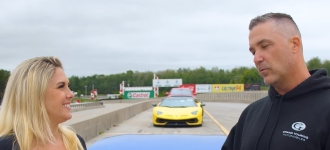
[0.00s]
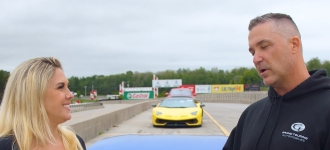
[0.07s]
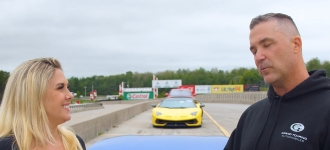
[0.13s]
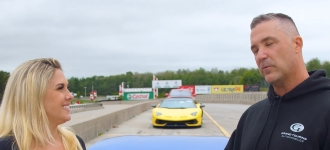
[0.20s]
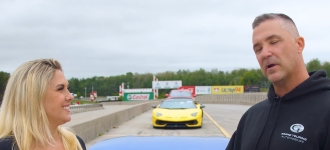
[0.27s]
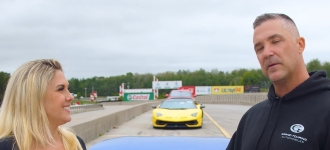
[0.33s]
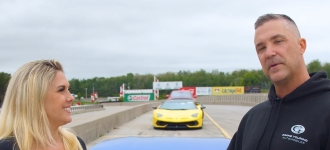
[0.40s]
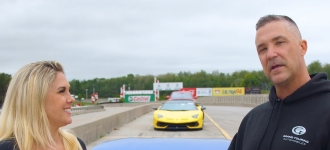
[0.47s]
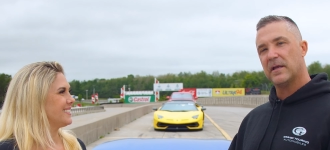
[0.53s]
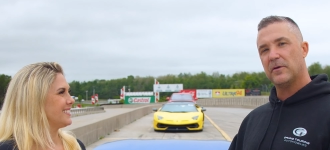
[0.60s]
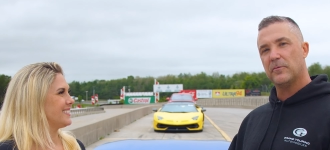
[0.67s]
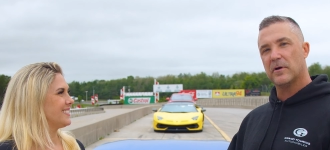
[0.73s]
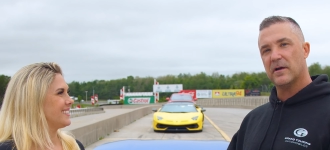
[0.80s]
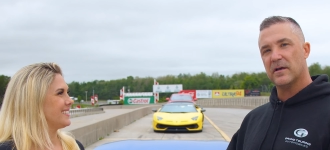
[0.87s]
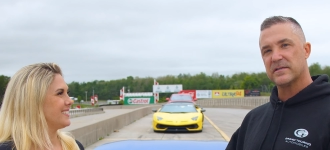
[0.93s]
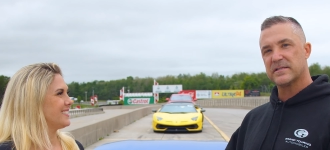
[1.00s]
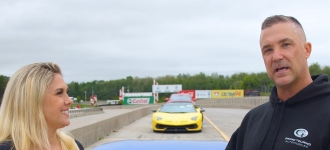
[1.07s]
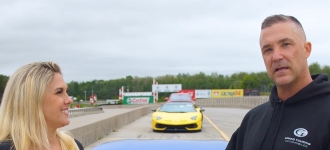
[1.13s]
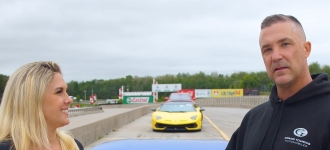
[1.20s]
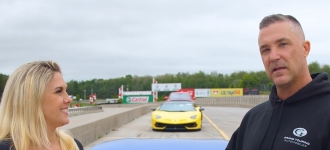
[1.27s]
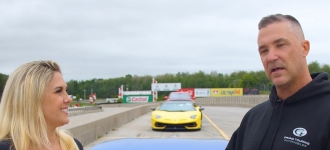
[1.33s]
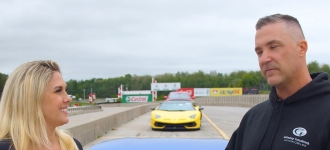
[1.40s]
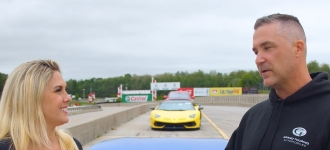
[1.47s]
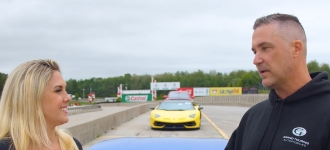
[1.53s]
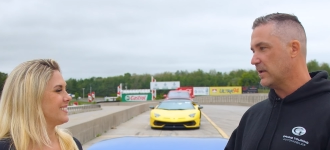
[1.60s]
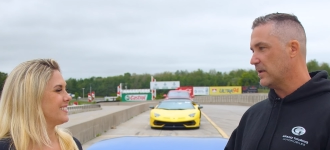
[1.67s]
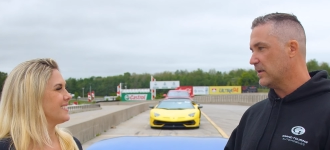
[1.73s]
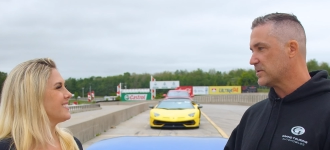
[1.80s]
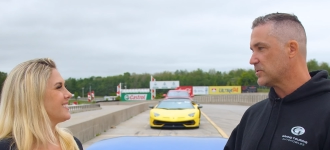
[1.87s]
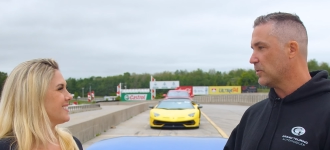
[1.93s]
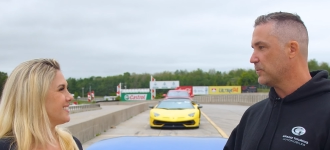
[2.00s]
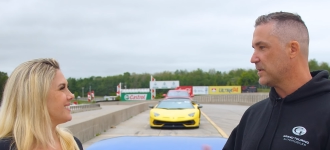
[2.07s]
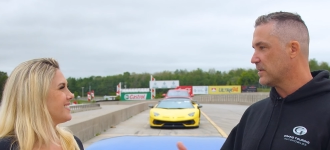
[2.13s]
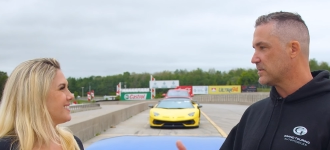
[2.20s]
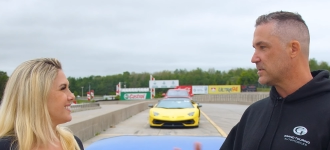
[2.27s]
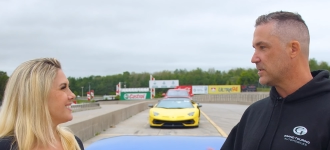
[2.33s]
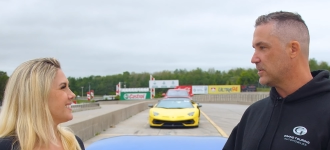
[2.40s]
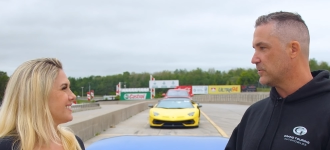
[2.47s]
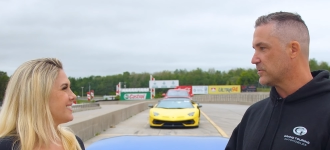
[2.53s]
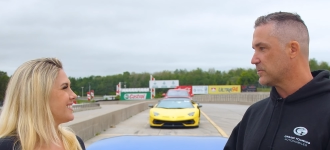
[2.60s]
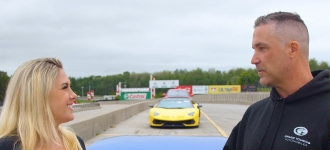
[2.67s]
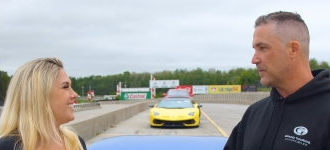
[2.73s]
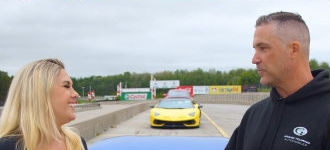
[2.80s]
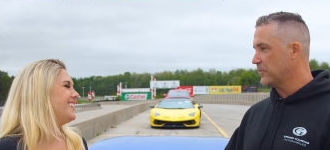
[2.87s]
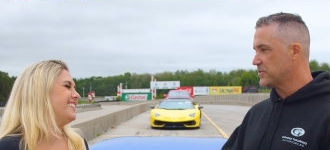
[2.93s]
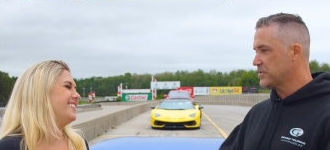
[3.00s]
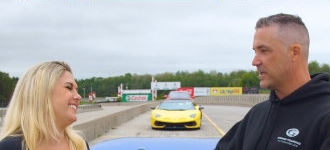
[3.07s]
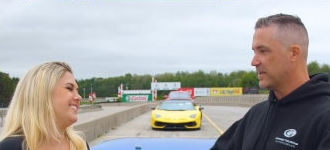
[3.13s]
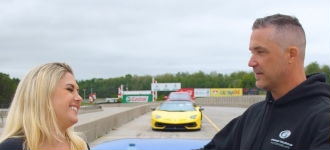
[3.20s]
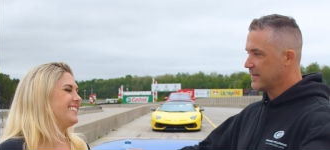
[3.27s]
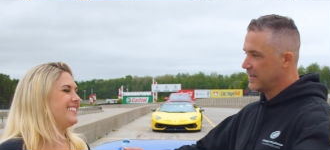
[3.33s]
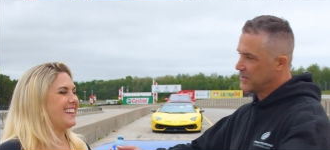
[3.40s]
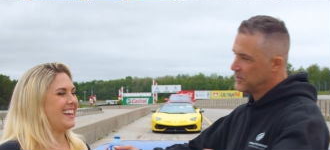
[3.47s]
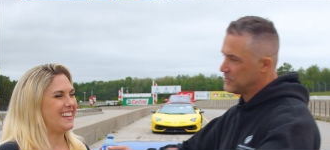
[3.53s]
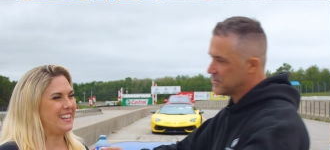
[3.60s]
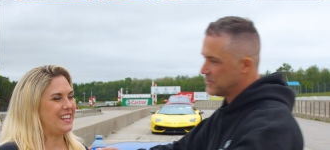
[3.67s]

Speaker 1: Wouldn't want to be anywhere else. I love it, and it's all because of you. So I appreciate it. Thank, thank,